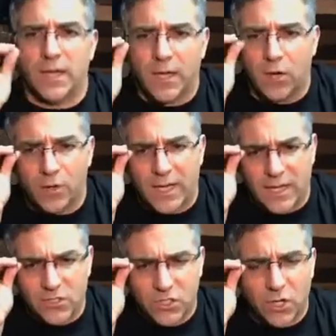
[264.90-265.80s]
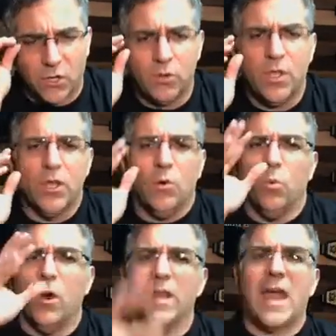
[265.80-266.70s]
Okay, so
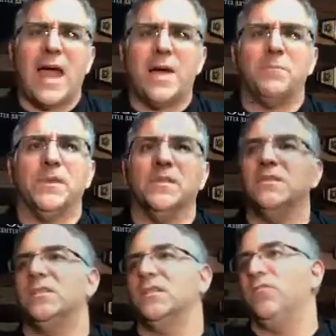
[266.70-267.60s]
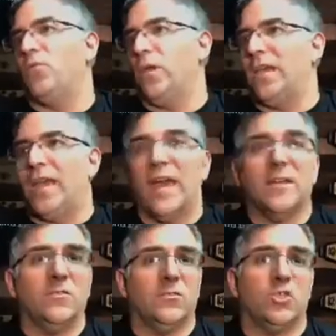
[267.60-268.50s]
what happens if we
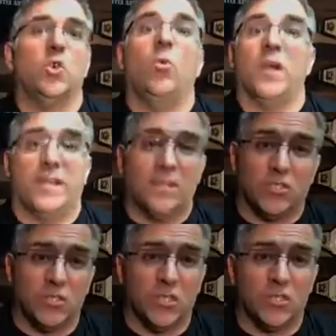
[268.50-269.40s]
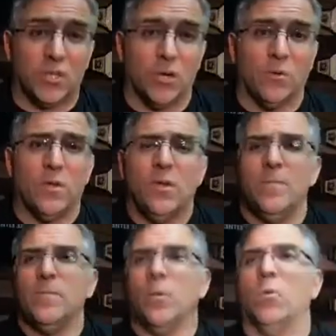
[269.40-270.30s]
get 20 inches of snow?
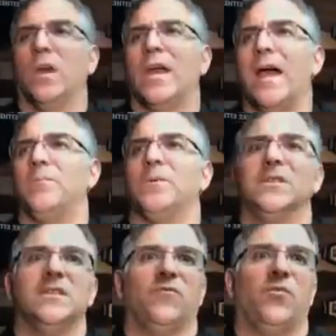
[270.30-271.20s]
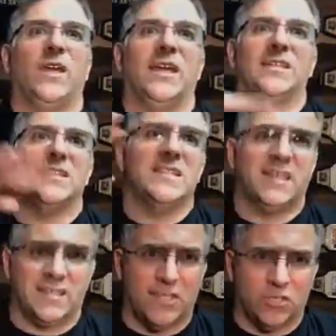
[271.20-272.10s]
What happens if we get
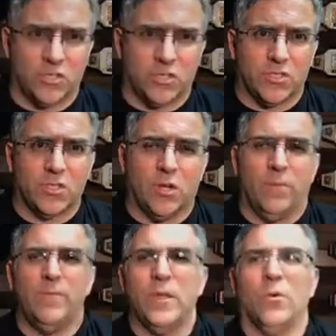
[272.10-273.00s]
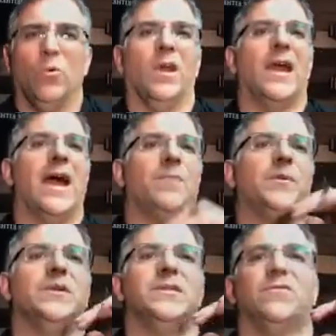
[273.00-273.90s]
6 inches of snow? What
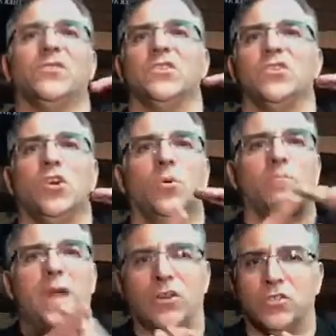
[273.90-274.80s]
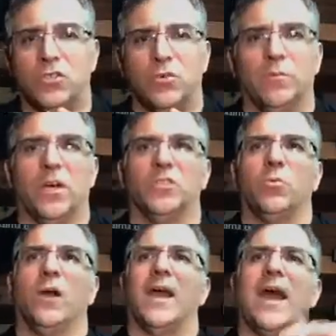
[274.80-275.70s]
happens if the snow melts too much?
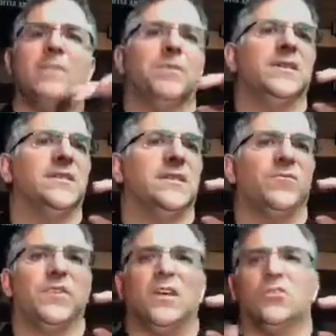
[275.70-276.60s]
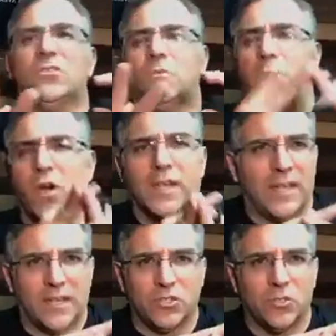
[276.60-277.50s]
What happens if there's a
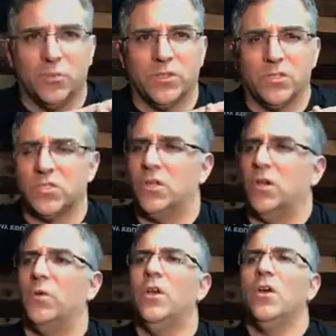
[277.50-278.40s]
parking issue with the snow?